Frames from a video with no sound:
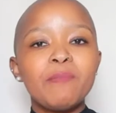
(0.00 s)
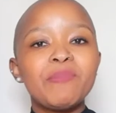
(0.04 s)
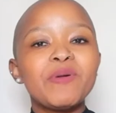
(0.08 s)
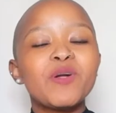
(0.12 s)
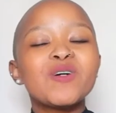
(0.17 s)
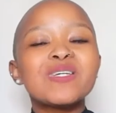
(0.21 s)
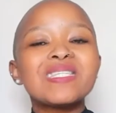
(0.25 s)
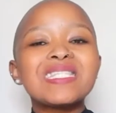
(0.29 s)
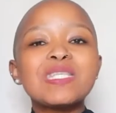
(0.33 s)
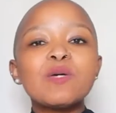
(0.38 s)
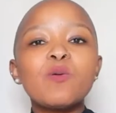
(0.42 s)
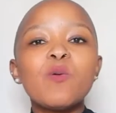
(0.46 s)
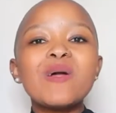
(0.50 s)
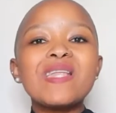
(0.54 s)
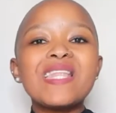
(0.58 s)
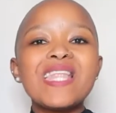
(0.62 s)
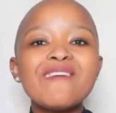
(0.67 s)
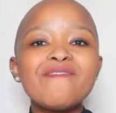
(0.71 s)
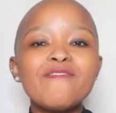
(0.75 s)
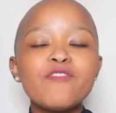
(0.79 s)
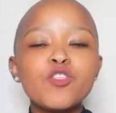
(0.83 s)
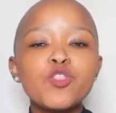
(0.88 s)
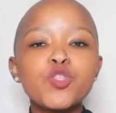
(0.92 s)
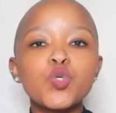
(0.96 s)
because they were
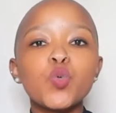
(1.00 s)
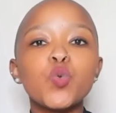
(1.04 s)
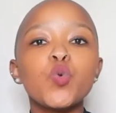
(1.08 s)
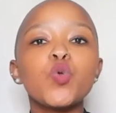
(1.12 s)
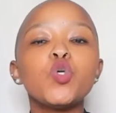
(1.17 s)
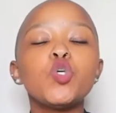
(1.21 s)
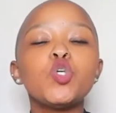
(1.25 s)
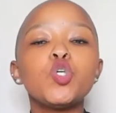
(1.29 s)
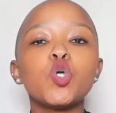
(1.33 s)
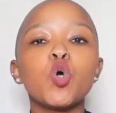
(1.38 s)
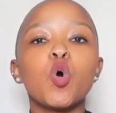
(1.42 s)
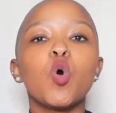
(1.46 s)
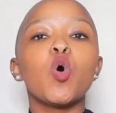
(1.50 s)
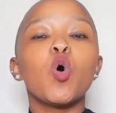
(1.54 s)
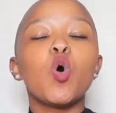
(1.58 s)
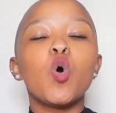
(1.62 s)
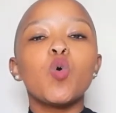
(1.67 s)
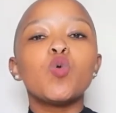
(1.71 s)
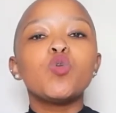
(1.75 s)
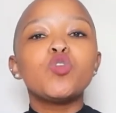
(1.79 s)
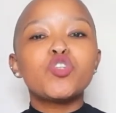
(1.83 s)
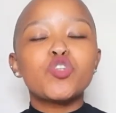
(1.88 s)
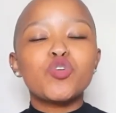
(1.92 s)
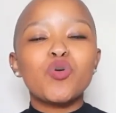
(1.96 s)
never through your
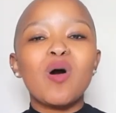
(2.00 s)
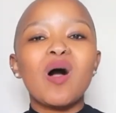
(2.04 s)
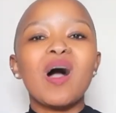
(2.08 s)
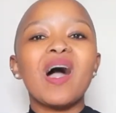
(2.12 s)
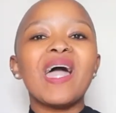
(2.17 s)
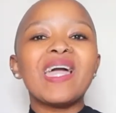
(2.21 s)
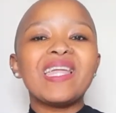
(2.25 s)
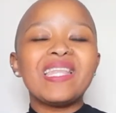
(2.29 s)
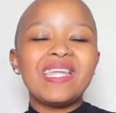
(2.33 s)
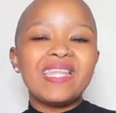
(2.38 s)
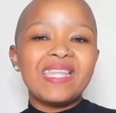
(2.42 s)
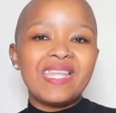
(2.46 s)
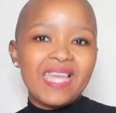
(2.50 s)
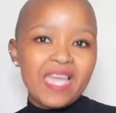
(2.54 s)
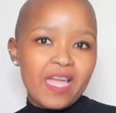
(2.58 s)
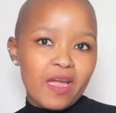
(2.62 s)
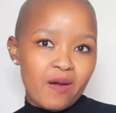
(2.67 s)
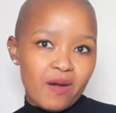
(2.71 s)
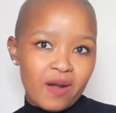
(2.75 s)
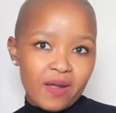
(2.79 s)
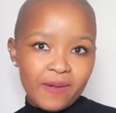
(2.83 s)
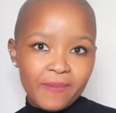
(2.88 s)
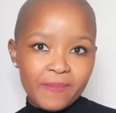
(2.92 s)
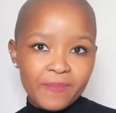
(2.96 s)
own trial and
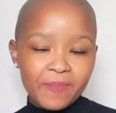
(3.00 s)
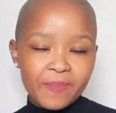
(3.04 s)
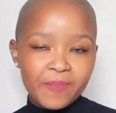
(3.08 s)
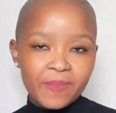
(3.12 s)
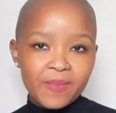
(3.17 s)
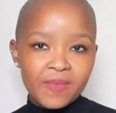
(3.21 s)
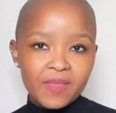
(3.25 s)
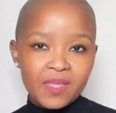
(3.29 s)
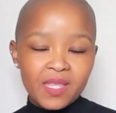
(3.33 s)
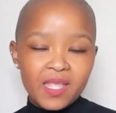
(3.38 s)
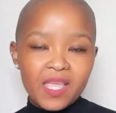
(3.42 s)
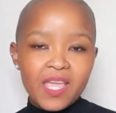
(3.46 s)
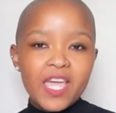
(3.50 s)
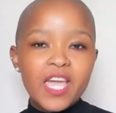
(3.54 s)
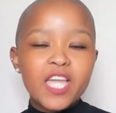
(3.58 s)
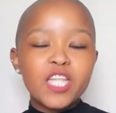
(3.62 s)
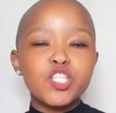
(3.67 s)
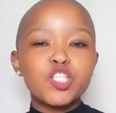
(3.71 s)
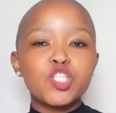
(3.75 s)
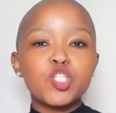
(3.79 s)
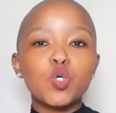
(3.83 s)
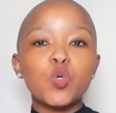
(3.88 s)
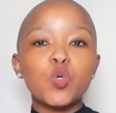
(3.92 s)
error. And